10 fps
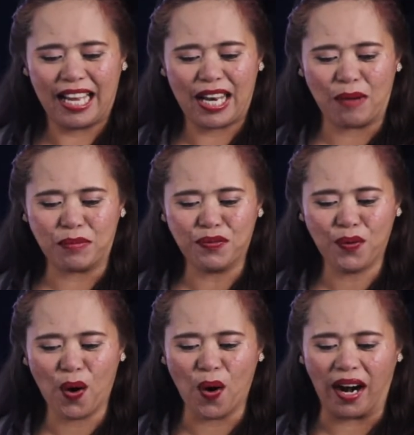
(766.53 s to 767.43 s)
Number
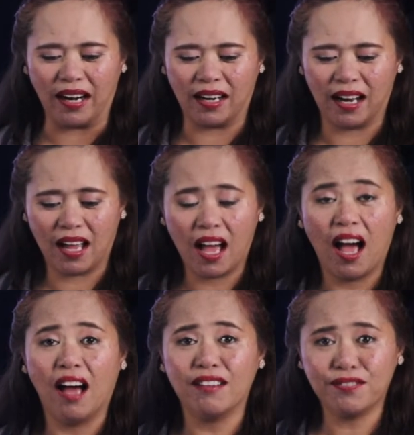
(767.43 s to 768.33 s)
4.
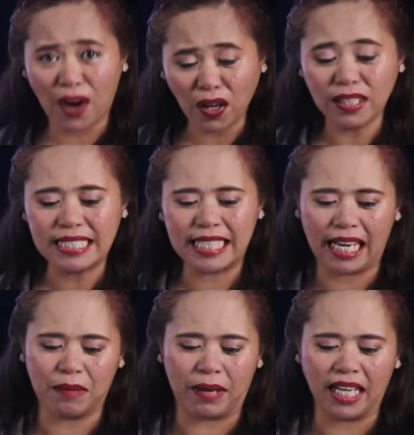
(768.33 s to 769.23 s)
Focus
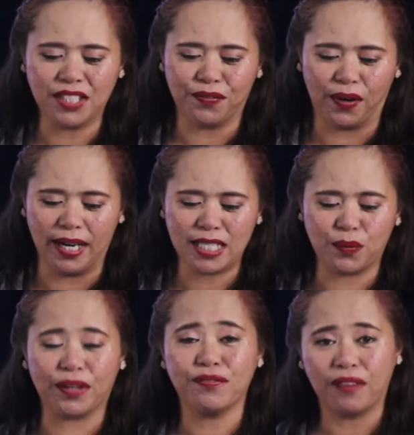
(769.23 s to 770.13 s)
the image first
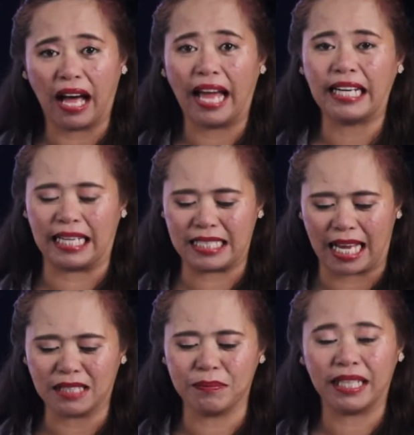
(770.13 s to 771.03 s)
with fine
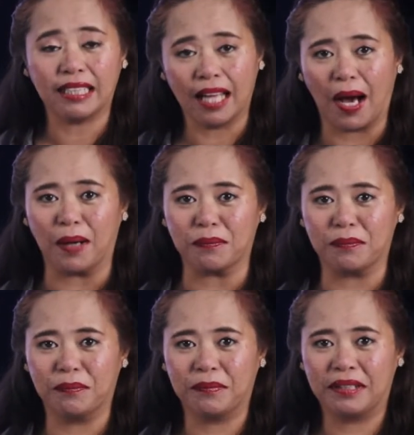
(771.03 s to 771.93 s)
adjustment knob.
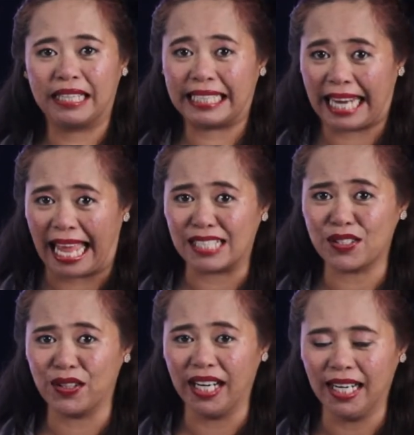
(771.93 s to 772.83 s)
The
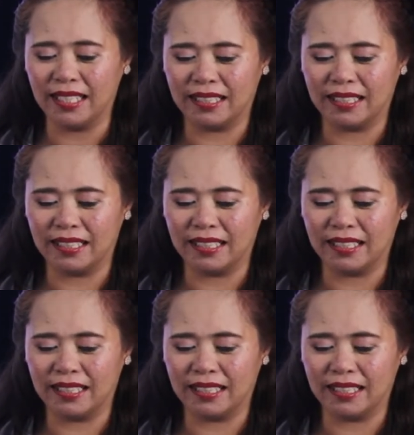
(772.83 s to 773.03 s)
answer?